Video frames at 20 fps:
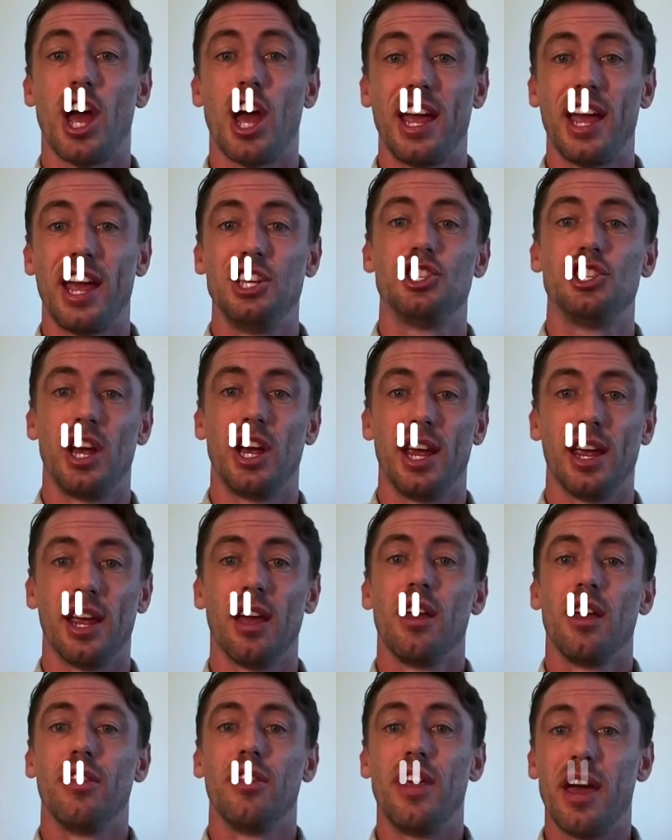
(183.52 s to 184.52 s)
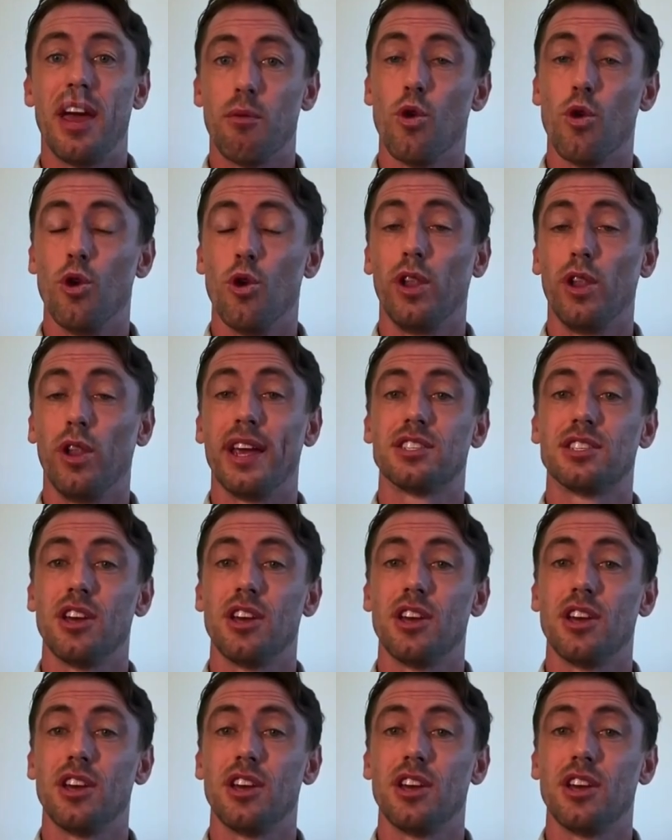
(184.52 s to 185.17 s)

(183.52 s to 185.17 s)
changing their ruling.